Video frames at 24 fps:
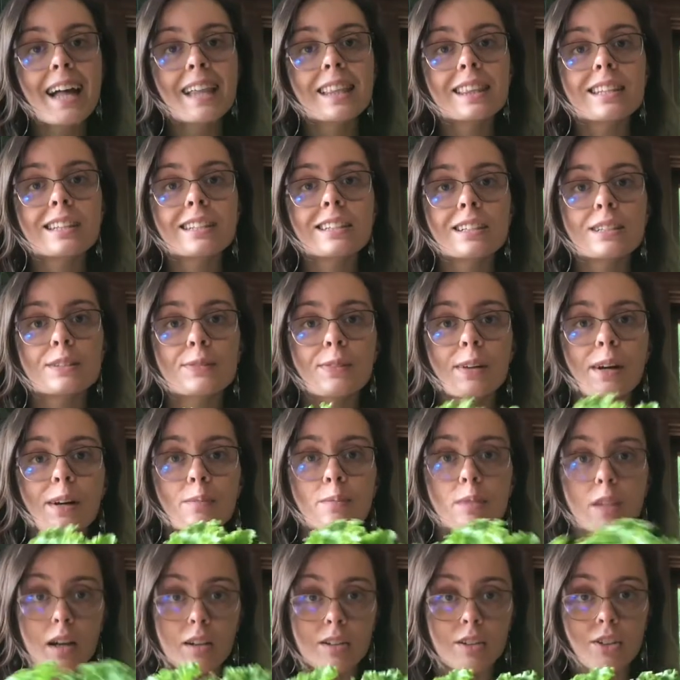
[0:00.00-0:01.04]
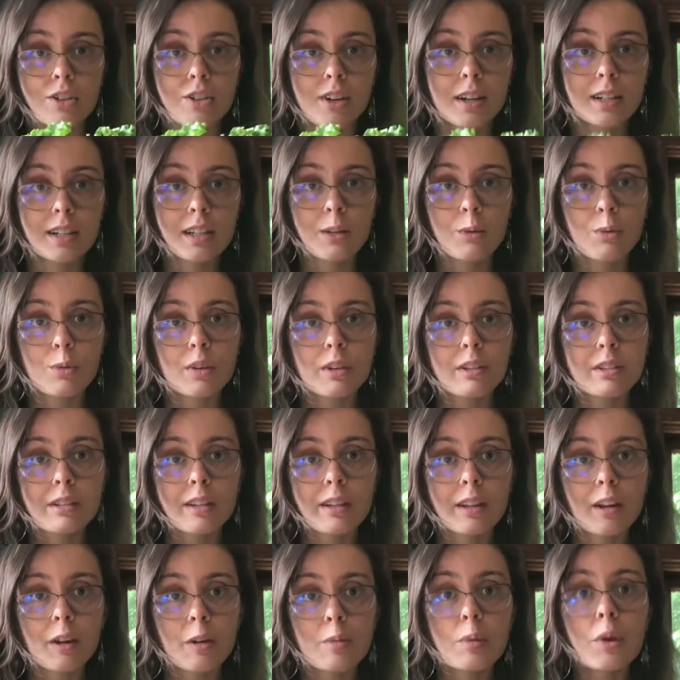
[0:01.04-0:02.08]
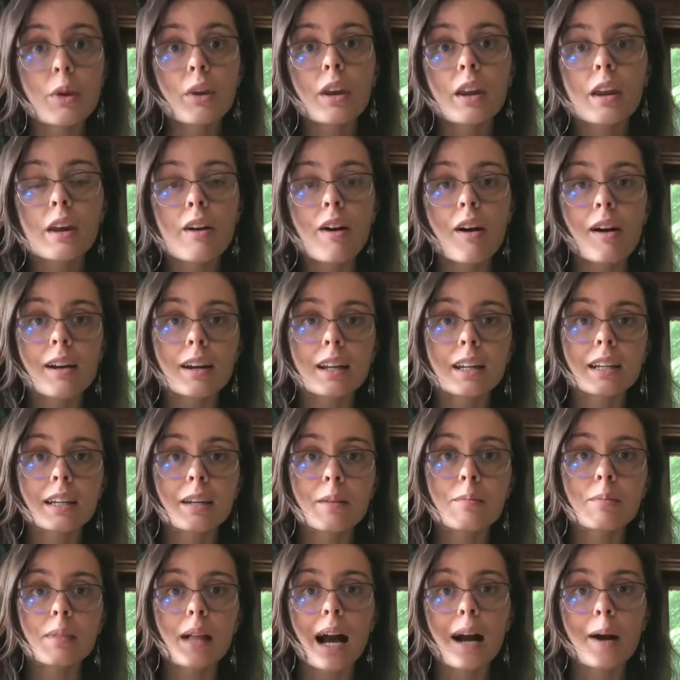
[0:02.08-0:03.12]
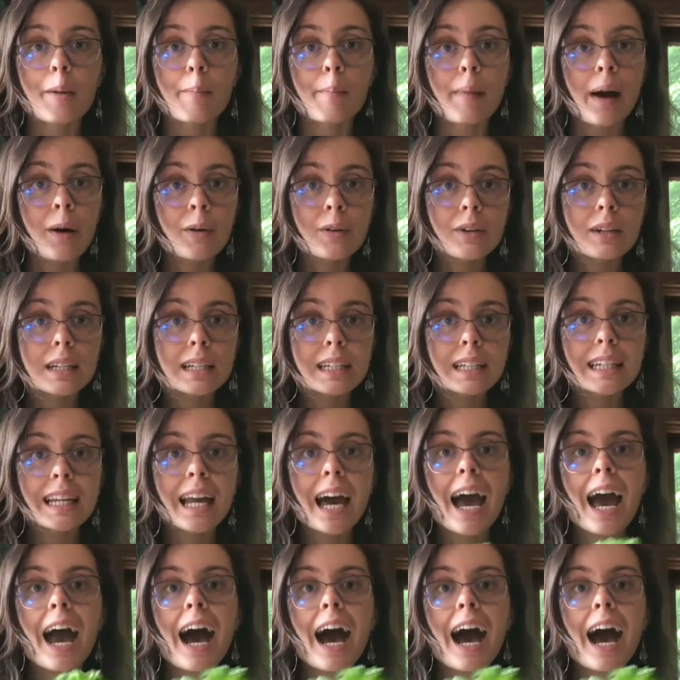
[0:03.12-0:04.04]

This is from Dr. John D. Wilson Community Garden in Black Mountain.